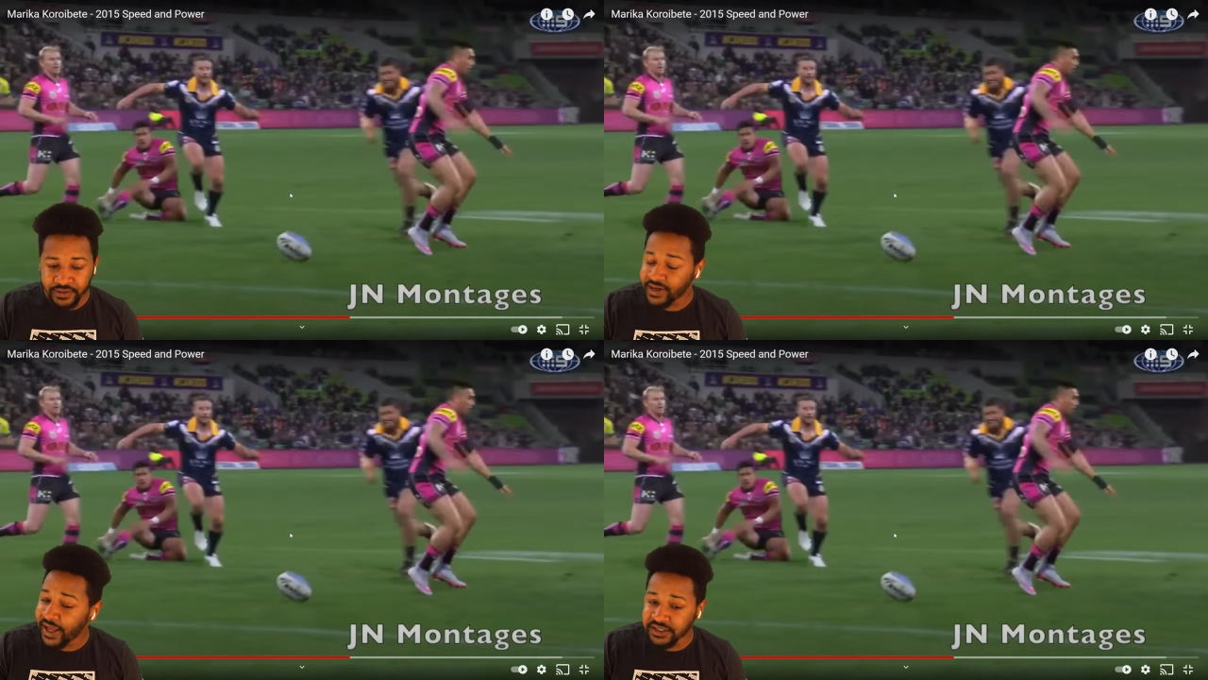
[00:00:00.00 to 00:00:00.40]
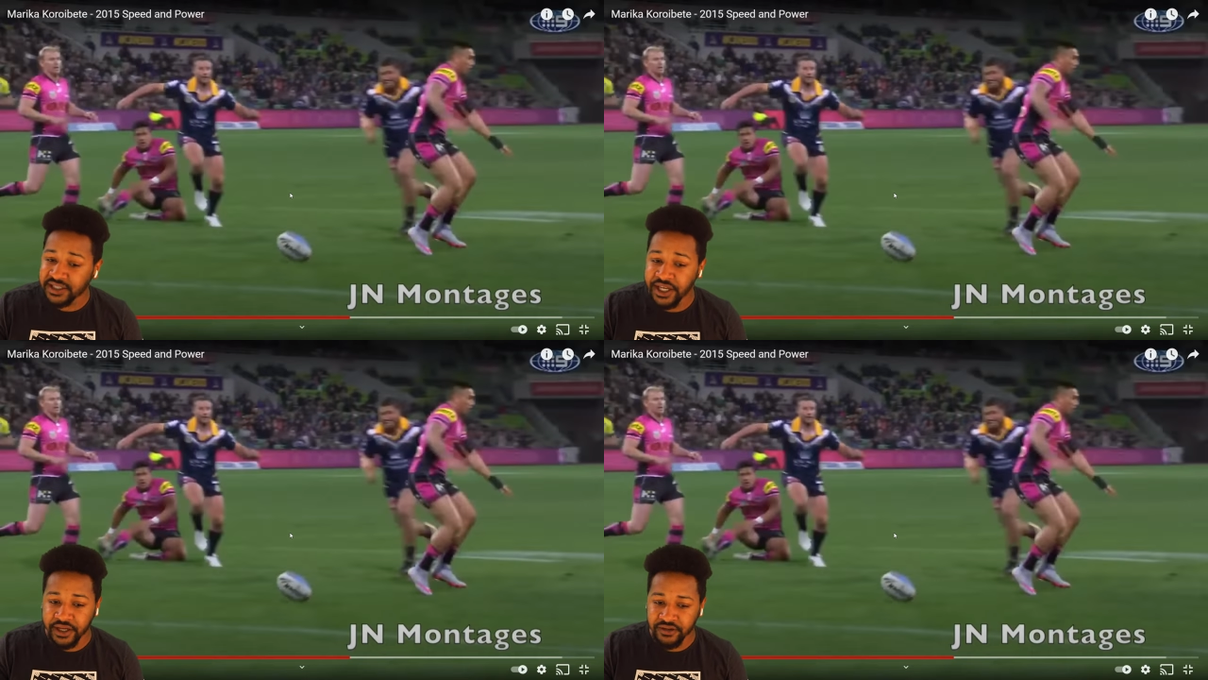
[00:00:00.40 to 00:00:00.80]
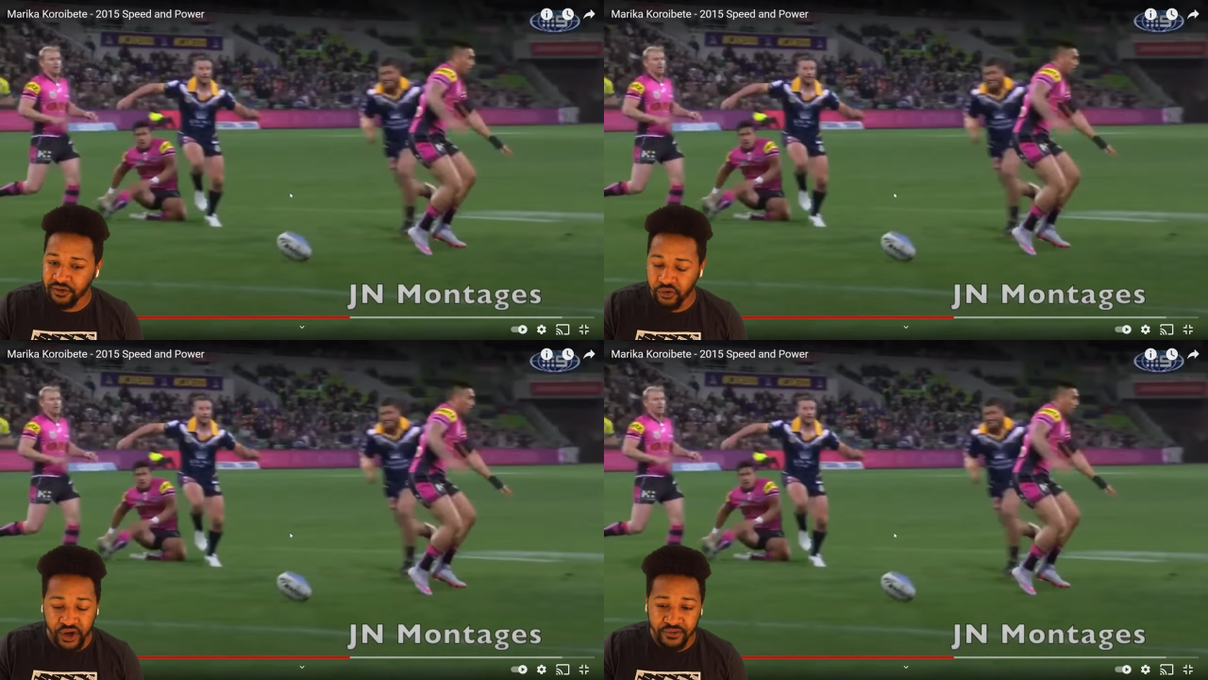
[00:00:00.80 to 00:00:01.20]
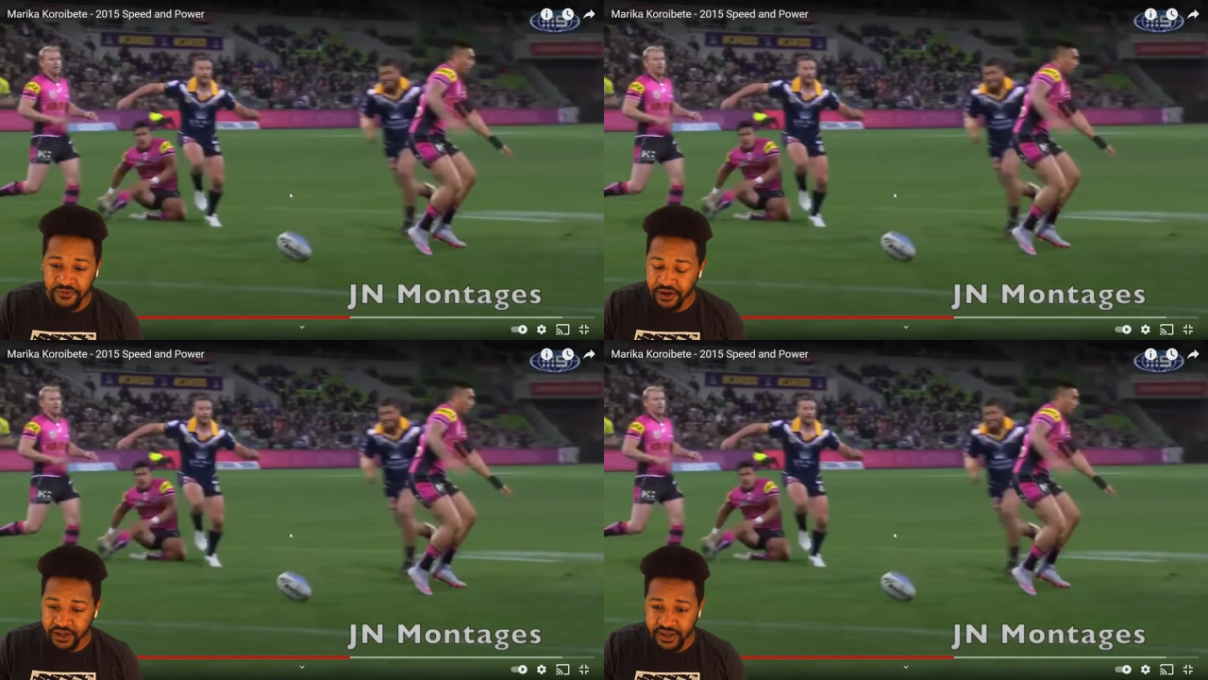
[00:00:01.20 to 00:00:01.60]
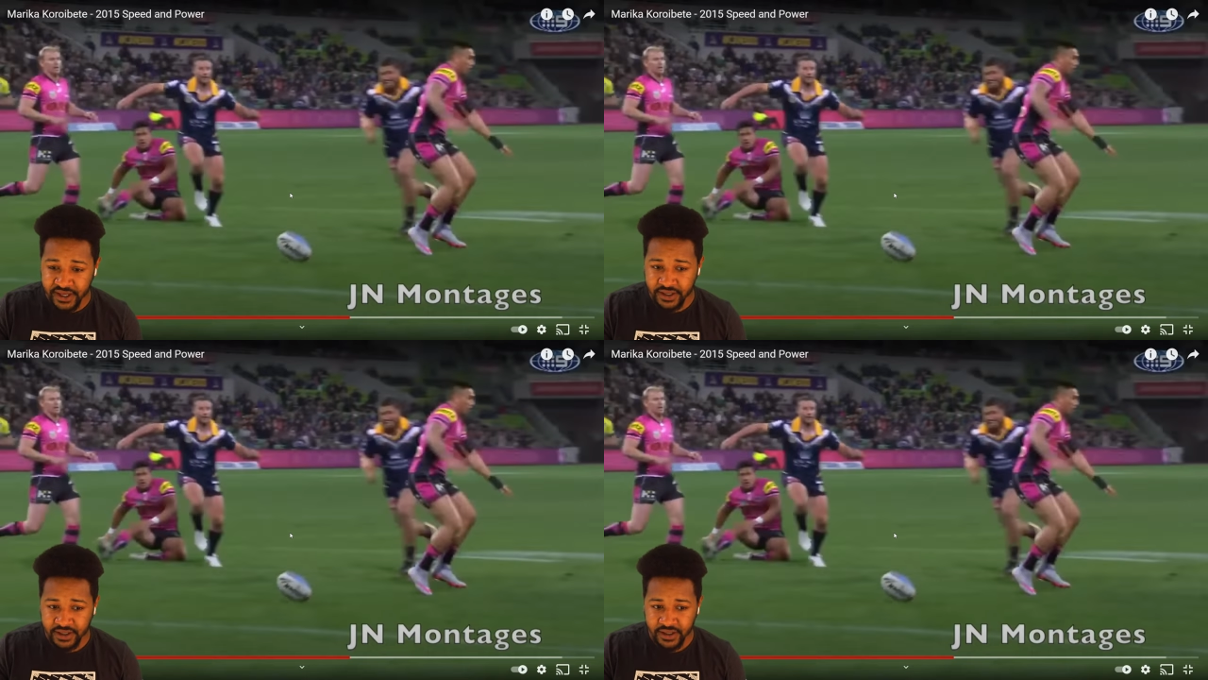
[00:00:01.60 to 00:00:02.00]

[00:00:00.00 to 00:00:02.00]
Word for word: Nice kick, great fucking kick.